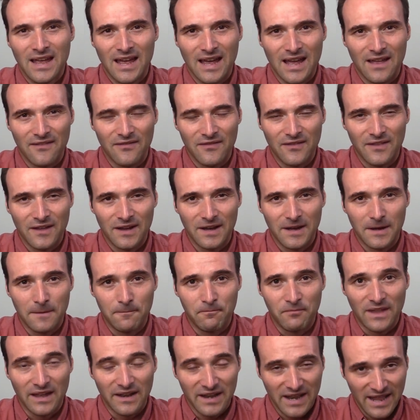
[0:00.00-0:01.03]
And
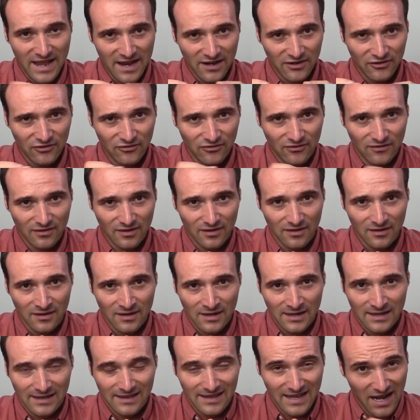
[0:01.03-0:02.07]
um, next, uh,
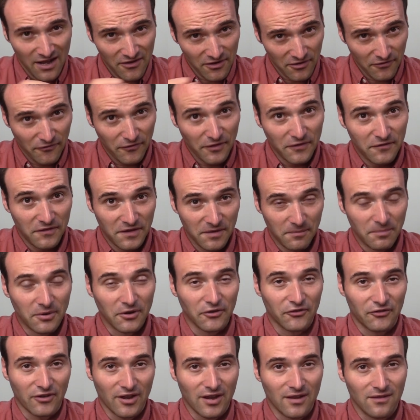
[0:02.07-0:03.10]
the other
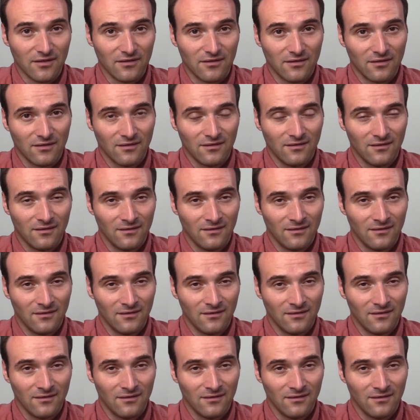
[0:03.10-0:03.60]
50%